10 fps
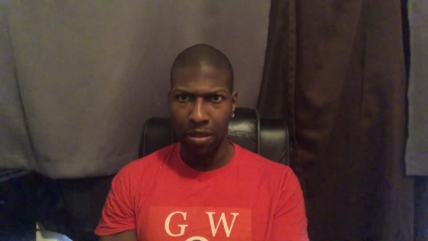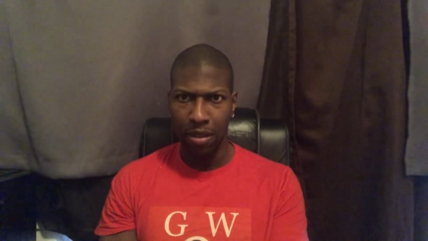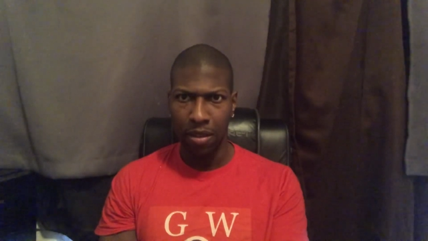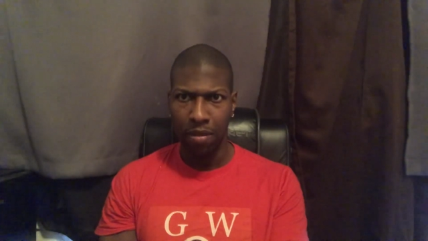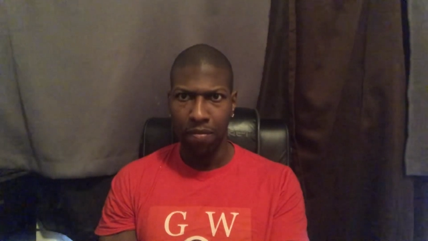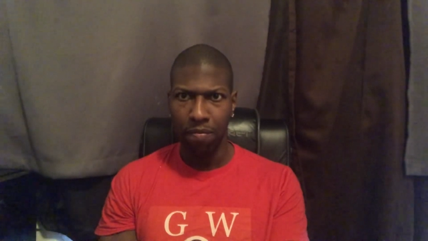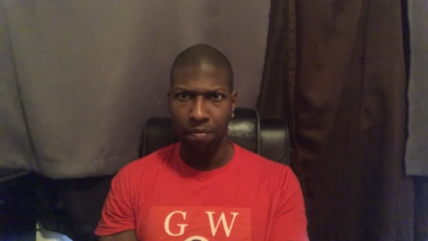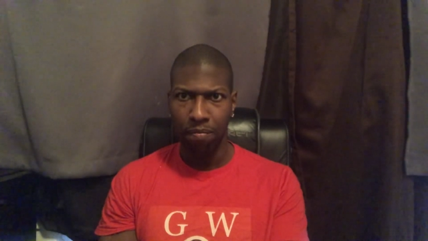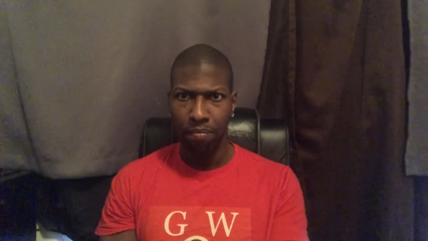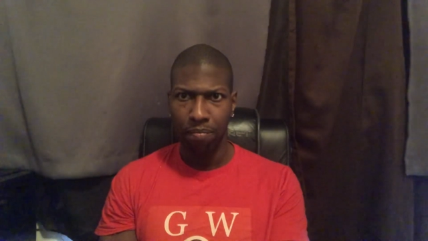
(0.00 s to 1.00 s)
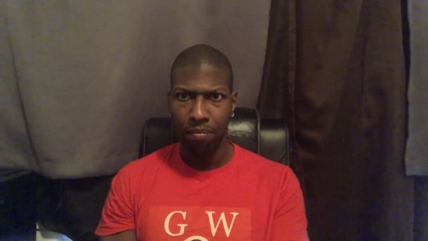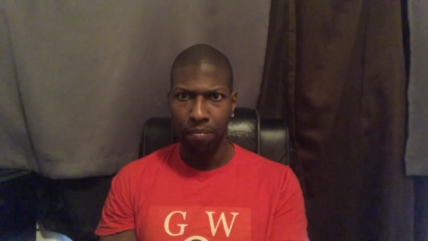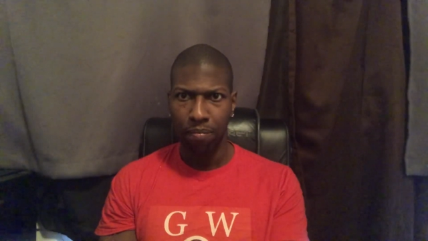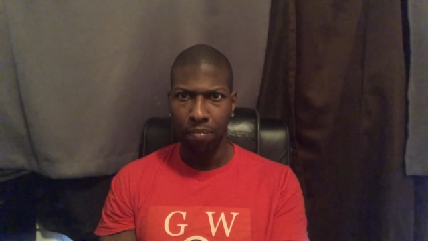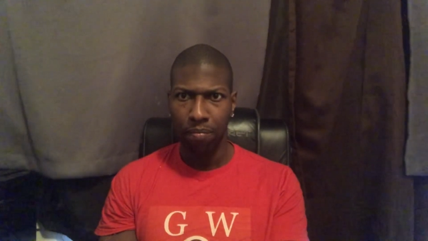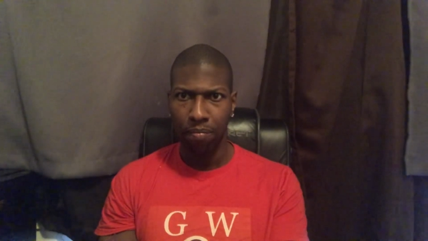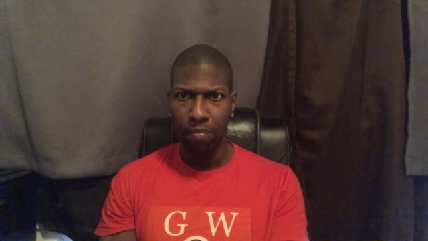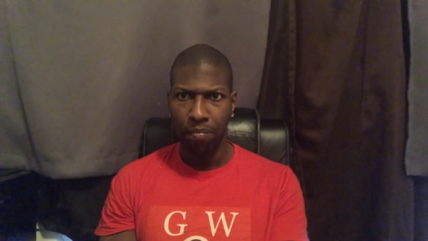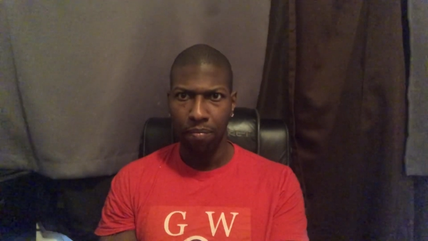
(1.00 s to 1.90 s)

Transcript: No one is speaking in this clip.